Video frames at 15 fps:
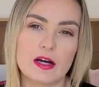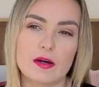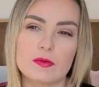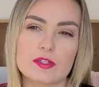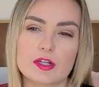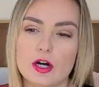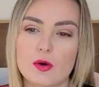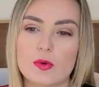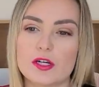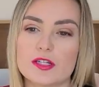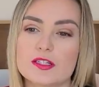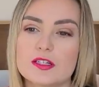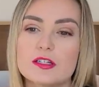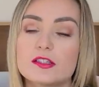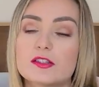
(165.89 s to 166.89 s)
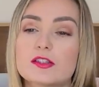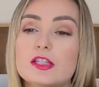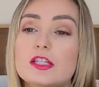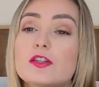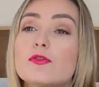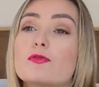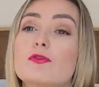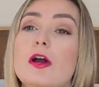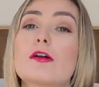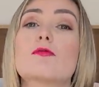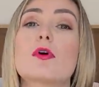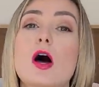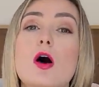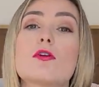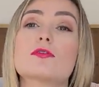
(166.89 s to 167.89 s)
I was always in the front
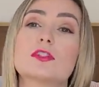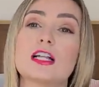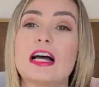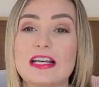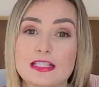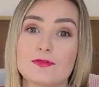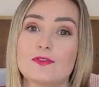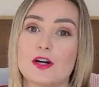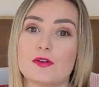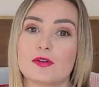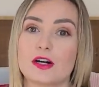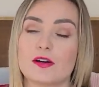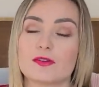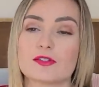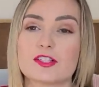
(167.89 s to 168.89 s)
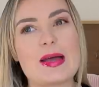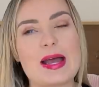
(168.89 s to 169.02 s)
row of class photos.